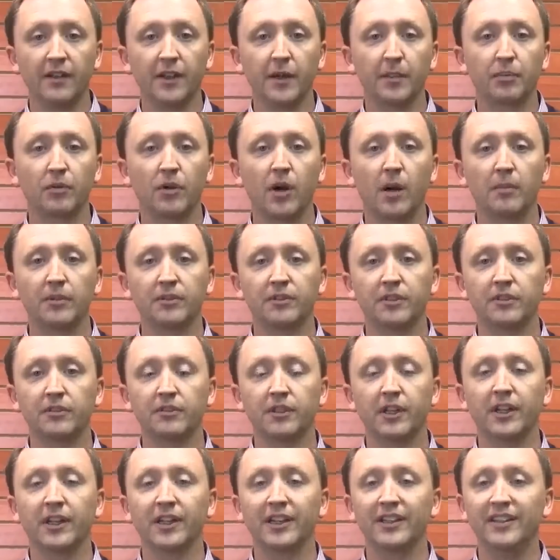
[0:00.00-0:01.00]
that
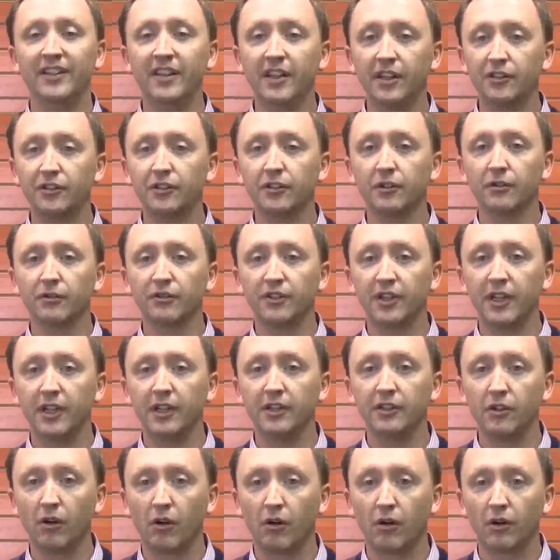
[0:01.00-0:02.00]
promises an additional
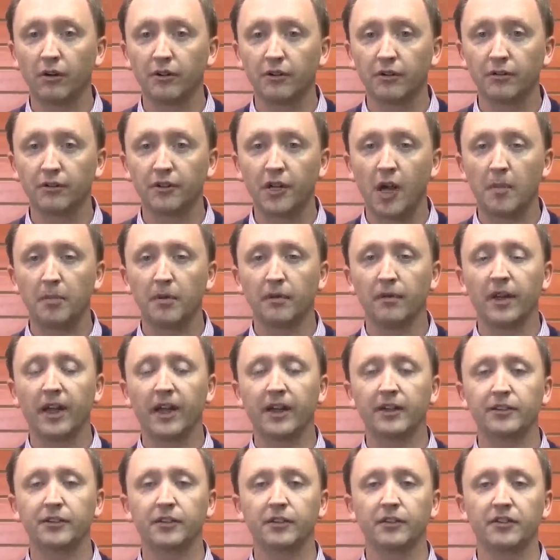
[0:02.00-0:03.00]
10 yards on top of
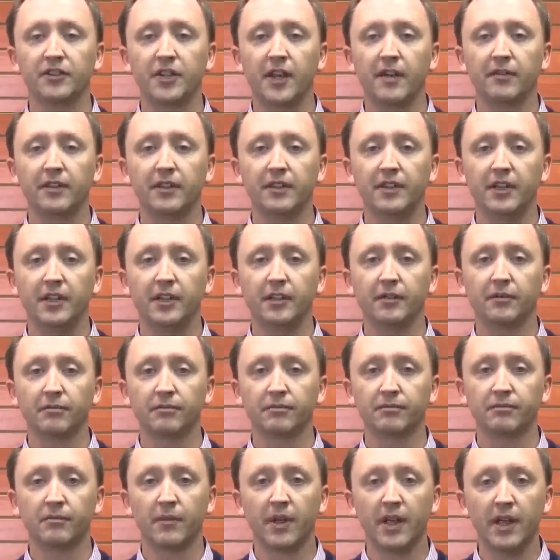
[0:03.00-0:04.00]
last year's 17.
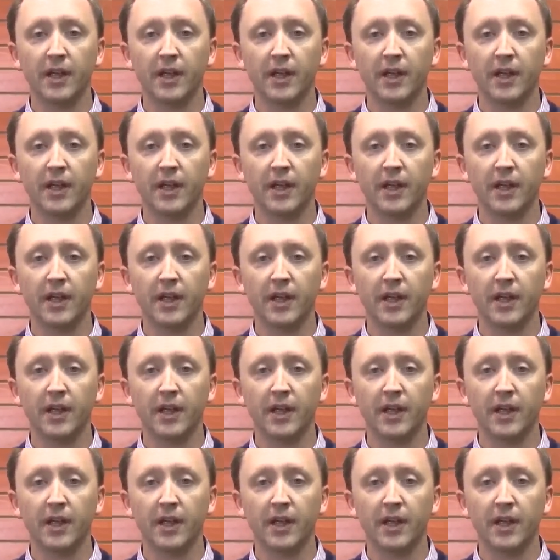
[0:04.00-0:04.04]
